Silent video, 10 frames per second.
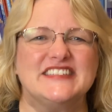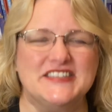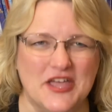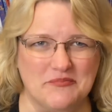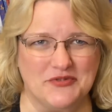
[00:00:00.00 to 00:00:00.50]

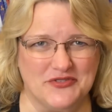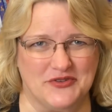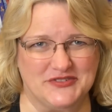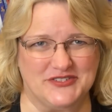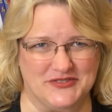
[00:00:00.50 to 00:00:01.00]
number
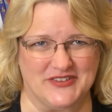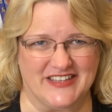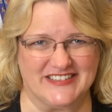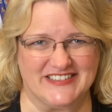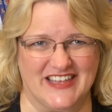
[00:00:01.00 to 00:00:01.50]
those
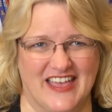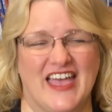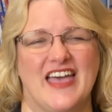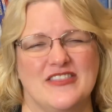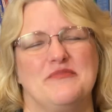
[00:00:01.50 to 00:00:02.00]
students
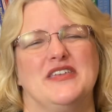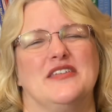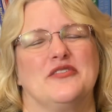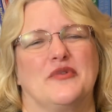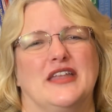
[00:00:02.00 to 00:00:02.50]
and then
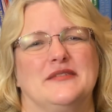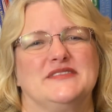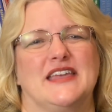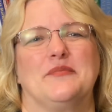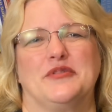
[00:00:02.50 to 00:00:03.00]
begin the random
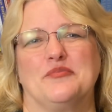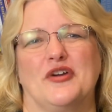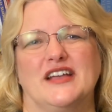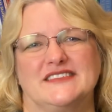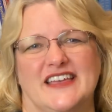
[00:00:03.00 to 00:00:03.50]
sampling
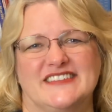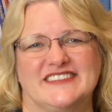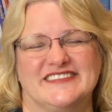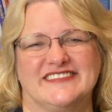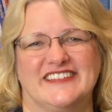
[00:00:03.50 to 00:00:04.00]
process.
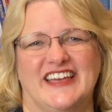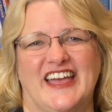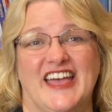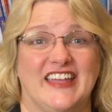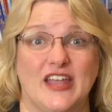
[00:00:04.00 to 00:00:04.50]

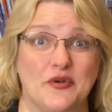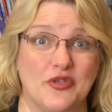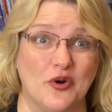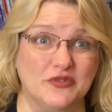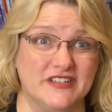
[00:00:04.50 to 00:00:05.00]
Now, in
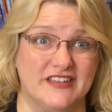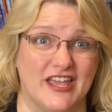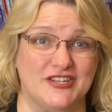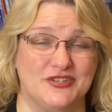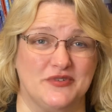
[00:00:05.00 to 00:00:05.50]
the olden
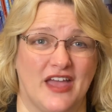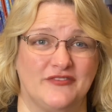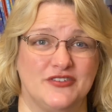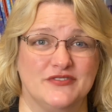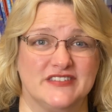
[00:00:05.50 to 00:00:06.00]
days, you would
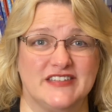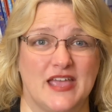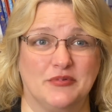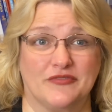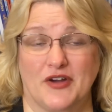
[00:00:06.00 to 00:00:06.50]
have to use the
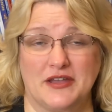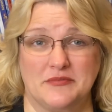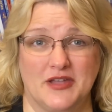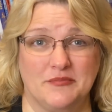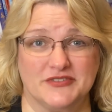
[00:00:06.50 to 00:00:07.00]
table of
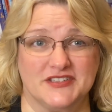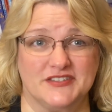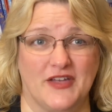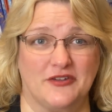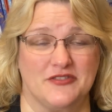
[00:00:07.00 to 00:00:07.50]
random numbers
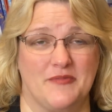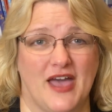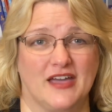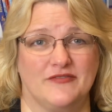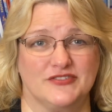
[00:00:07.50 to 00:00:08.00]
that's found in the
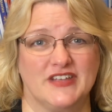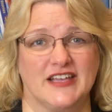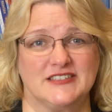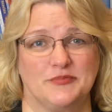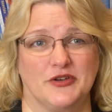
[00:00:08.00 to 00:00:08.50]
back of your
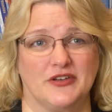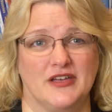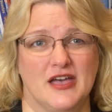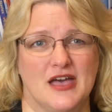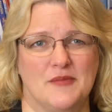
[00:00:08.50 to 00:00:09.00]
textbook,
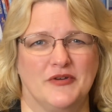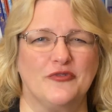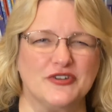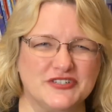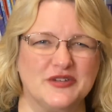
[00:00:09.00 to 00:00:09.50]
but
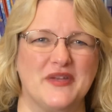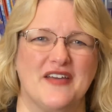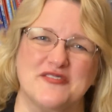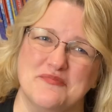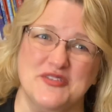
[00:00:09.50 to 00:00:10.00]
fortunately, we
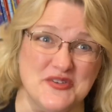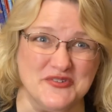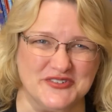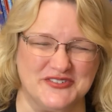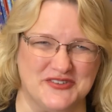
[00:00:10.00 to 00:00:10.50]
have
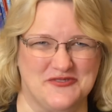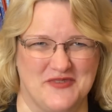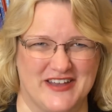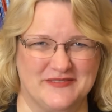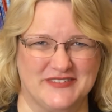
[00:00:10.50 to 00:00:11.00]
computers to do
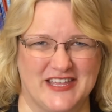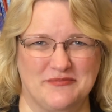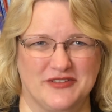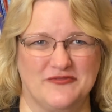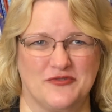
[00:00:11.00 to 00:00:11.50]
random
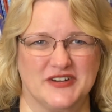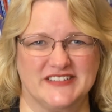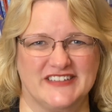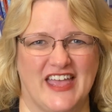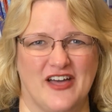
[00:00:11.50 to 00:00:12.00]
sampling for
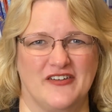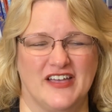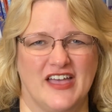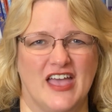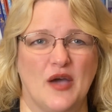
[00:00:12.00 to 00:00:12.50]
us now.
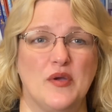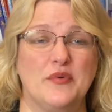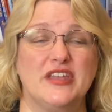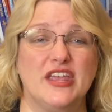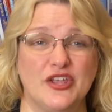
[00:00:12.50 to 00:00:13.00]
And we
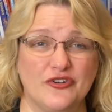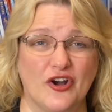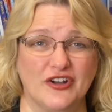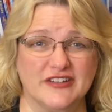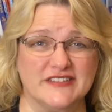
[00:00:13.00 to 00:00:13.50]
would enter
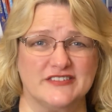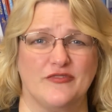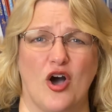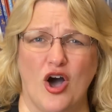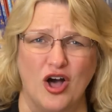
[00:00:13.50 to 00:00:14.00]
our list of
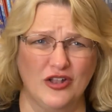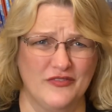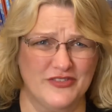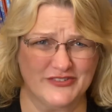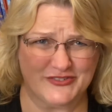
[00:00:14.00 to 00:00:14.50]
all
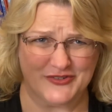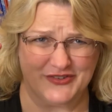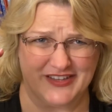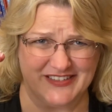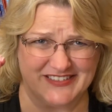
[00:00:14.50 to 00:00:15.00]
of the
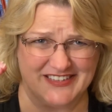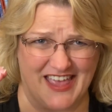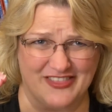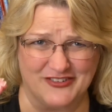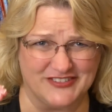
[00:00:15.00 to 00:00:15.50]
students
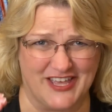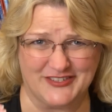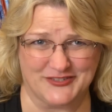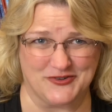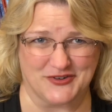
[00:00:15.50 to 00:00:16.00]
and their
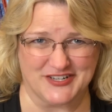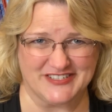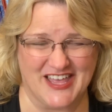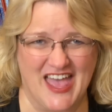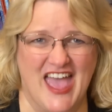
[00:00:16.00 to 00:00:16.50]
test
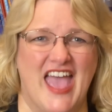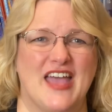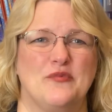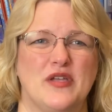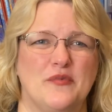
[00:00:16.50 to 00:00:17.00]
scores,
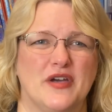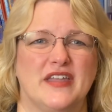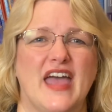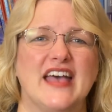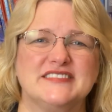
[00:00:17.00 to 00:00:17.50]
and we
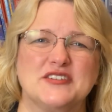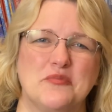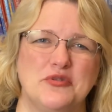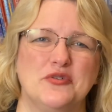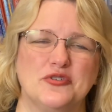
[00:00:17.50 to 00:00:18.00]
would ask the
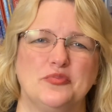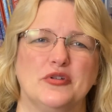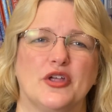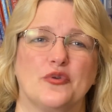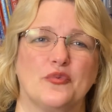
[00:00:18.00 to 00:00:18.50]
computer to
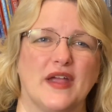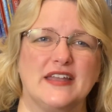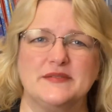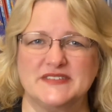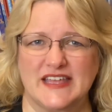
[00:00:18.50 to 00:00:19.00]
pull out a
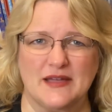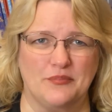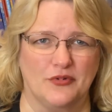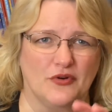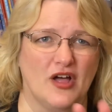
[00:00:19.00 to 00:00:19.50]
random
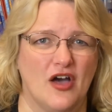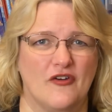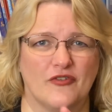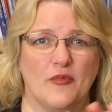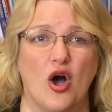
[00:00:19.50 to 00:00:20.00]
sample
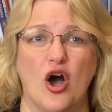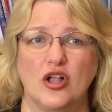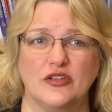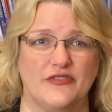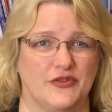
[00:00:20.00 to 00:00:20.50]
from
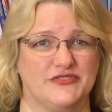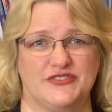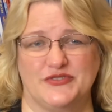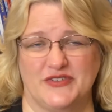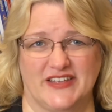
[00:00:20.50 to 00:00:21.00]
all of those
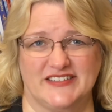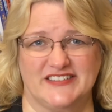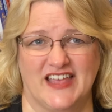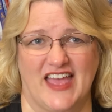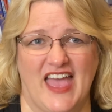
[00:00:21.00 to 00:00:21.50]

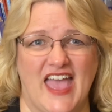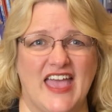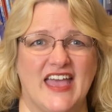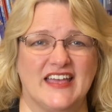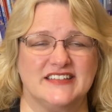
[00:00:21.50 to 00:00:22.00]
students.
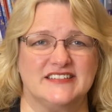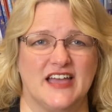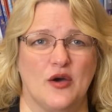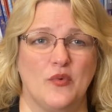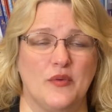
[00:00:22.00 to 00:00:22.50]
And
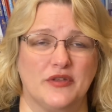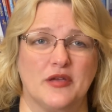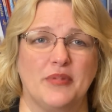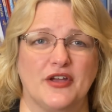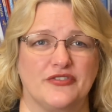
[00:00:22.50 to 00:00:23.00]
uh, we would
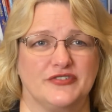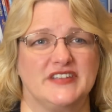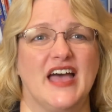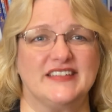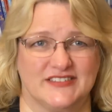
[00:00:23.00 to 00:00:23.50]
compare their
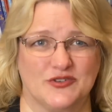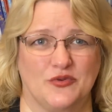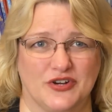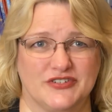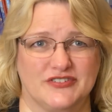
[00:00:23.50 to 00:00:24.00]
test
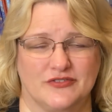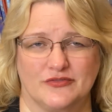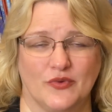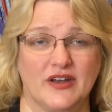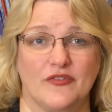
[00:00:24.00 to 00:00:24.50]
scores or
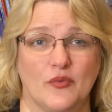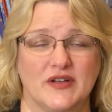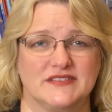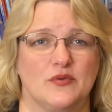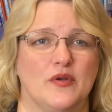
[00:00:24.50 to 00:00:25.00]
whatever it
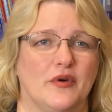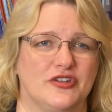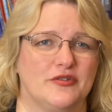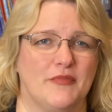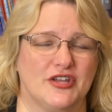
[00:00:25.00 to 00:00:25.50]
was that we
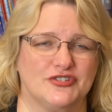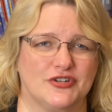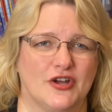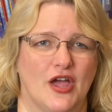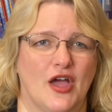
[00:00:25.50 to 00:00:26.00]
wanted to
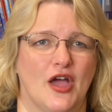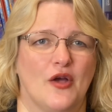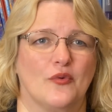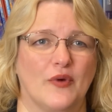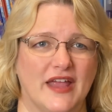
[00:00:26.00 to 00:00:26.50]
measure.
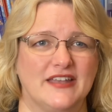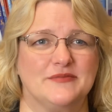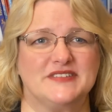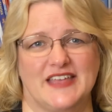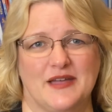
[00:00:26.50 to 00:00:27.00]

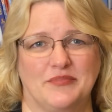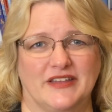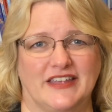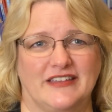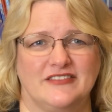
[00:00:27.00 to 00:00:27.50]
Random
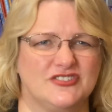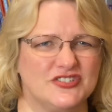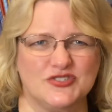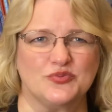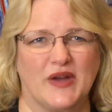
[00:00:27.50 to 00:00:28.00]
sampling, it's
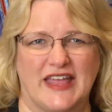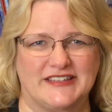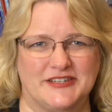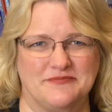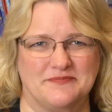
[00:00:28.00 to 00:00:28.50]
just
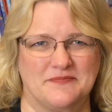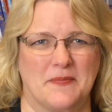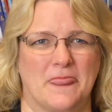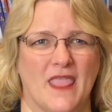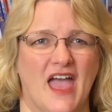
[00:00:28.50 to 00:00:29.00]
random.
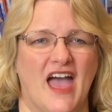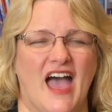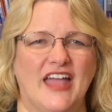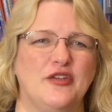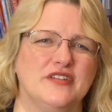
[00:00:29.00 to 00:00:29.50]

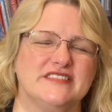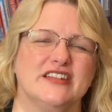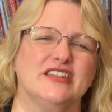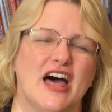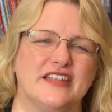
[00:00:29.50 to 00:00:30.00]
I noticed that
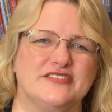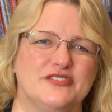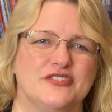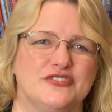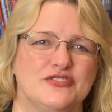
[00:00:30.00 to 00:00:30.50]
a lot of
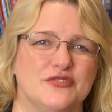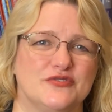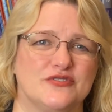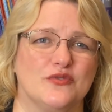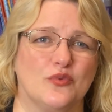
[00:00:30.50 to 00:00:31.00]
students
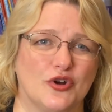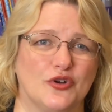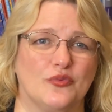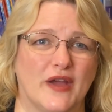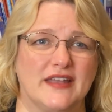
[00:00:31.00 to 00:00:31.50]
use the
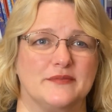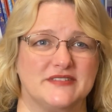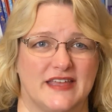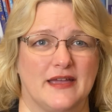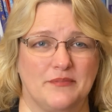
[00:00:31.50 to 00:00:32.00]
word random
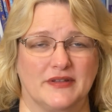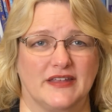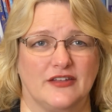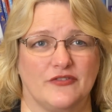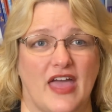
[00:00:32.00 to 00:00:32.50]

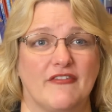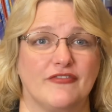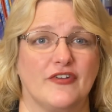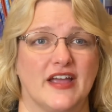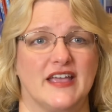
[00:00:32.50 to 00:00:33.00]
sampling or that
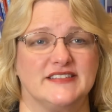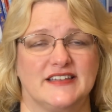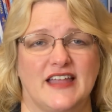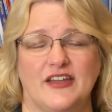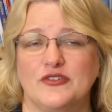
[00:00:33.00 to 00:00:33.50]
phrase,
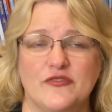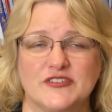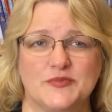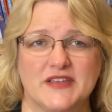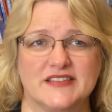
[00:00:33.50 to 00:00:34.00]
and I don't know if
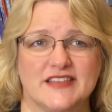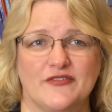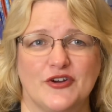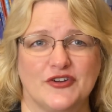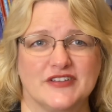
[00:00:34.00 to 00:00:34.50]
it's because they've
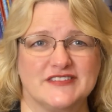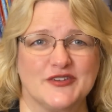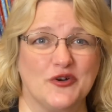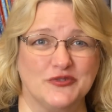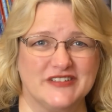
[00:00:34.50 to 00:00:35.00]
heard it's the
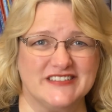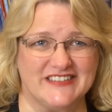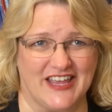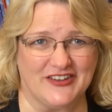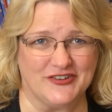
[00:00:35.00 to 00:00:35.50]
golden
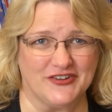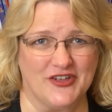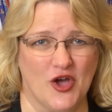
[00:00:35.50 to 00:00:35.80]
standard